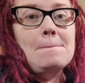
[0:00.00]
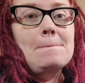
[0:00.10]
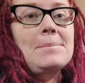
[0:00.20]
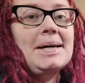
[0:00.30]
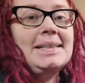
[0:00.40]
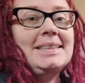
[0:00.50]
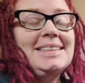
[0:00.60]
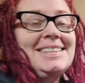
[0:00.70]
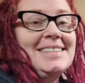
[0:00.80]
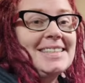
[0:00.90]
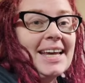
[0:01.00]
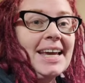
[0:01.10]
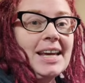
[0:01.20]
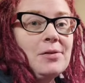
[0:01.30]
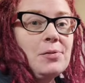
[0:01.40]
But
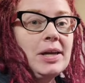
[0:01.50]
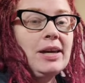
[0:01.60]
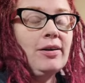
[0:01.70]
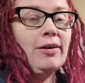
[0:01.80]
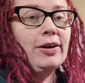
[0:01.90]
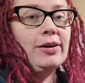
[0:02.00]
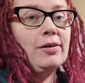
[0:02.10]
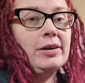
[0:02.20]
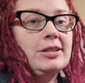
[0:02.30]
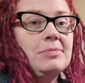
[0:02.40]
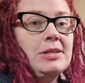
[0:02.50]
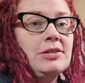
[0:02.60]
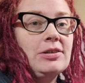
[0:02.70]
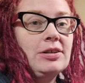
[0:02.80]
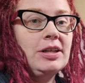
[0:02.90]
today we are going to be
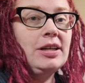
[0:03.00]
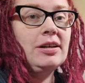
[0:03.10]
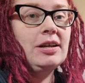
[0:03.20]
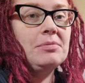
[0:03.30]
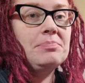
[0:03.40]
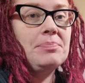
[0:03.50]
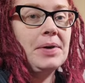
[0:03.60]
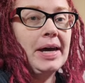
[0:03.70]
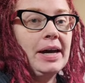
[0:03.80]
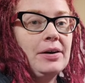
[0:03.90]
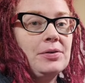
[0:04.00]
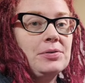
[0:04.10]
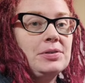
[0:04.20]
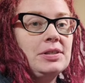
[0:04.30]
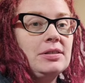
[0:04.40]
talking about